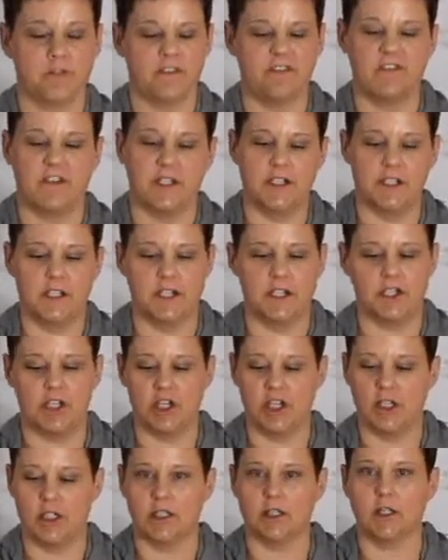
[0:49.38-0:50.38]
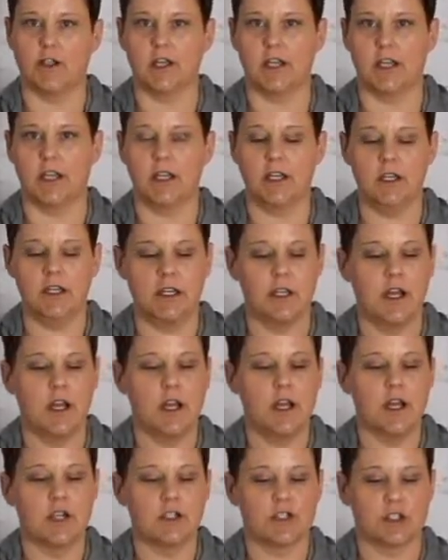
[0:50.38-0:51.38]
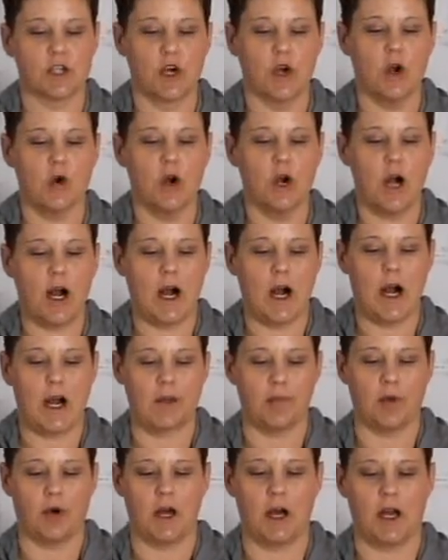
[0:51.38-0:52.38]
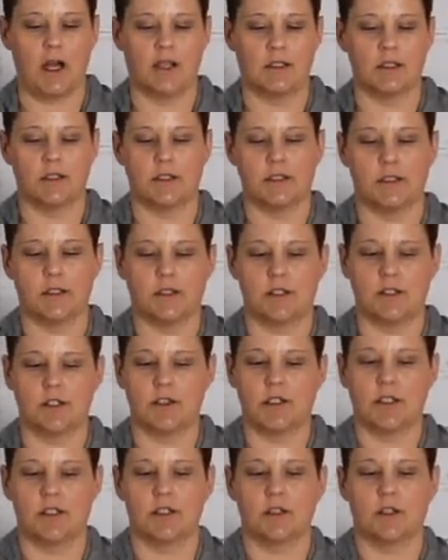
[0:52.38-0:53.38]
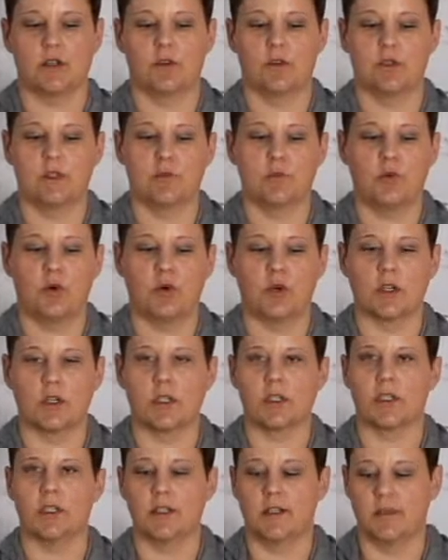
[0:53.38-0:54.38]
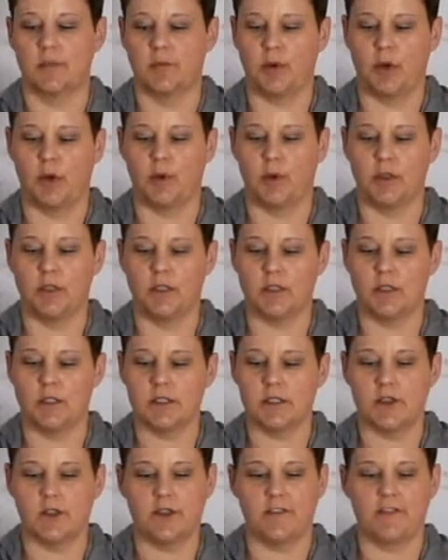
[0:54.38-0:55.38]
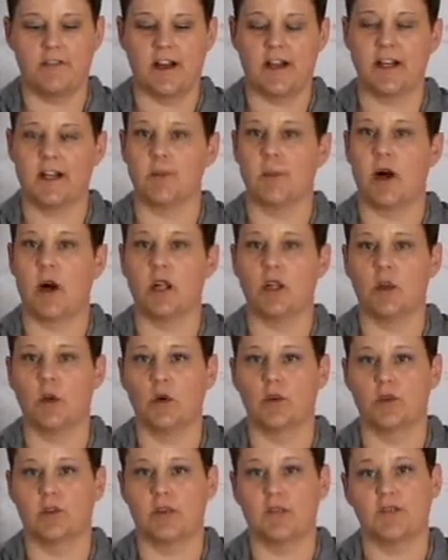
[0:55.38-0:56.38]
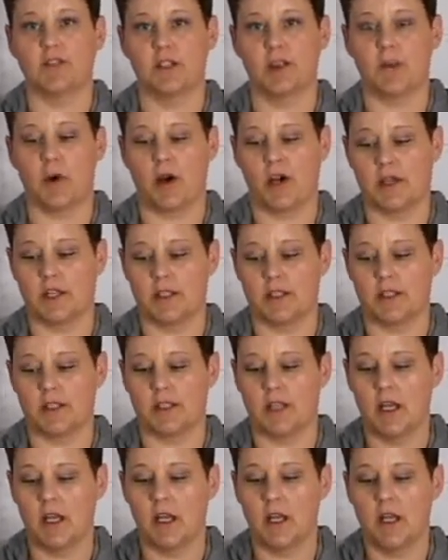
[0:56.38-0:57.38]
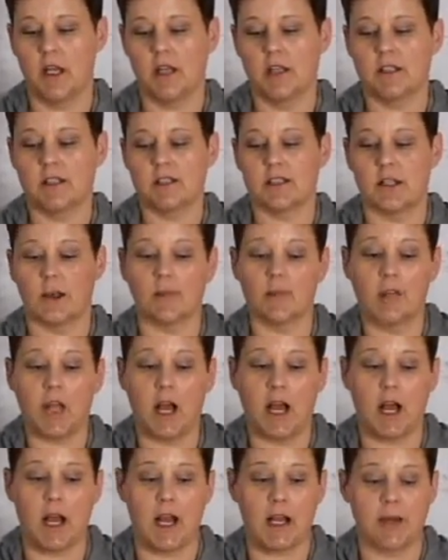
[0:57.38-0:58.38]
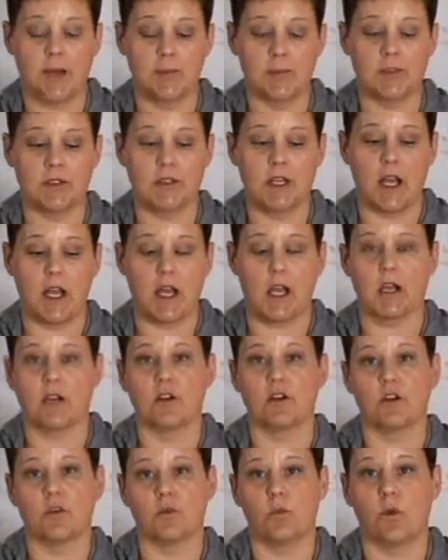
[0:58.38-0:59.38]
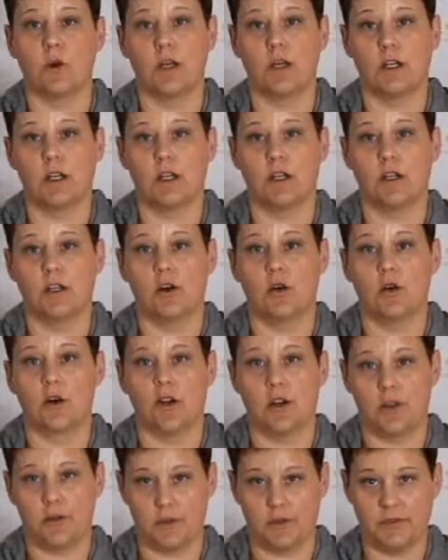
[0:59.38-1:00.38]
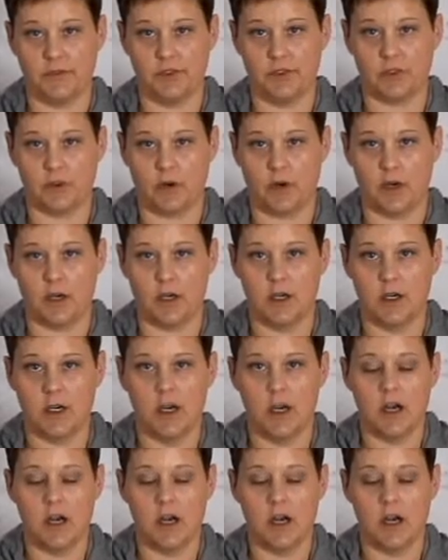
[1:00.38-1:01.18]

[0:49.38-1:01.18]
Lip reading: vintagey looking. So I bought, these are just those porcelain bowls. You can find them all over at flea markets, sometimes at Goodwill or a thrift store,